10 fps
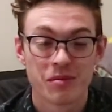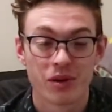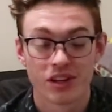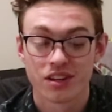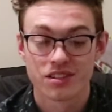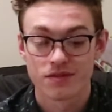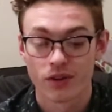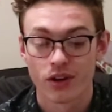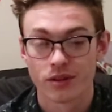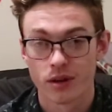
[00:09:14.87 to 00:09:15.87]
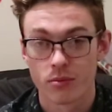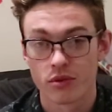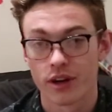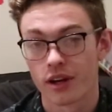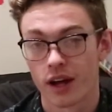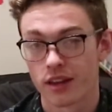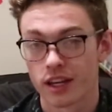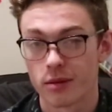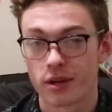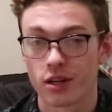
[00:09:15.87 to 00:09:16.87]
But it's fun. I
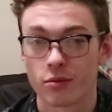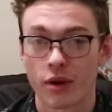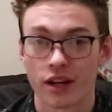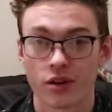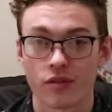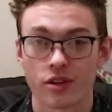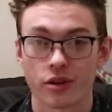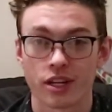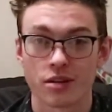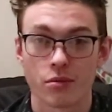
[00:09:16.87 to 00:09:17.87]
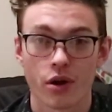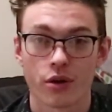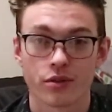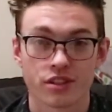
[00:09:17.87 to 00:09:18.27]
think I may go back over there again tomorrow.